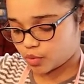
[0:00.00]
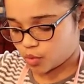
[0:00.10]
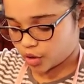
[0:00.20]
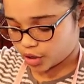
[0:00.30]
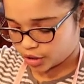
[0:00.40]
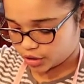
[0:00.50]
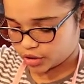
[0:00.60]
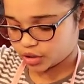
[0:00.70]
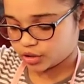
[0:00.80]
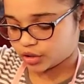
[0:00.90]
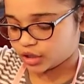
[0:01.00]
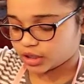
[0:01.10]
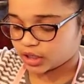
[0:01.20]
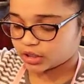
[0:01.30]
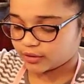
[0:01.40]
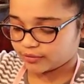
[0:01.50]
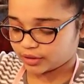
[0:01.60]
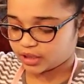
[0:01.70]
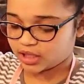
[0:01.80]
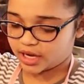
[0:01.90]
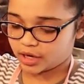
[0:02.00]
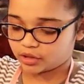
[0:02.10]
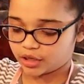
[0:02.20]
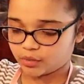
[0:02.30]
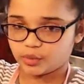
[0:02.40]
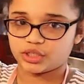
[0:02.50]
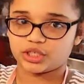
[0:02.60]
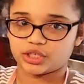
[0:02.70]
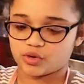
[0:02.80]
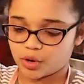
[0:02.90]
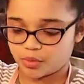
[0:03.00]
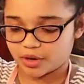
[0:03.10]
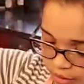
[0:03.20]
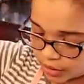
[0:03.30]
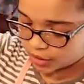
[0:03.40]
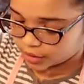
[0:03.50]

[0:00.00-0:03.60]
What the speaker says: or you're just going to deflate the air that we just incorporated.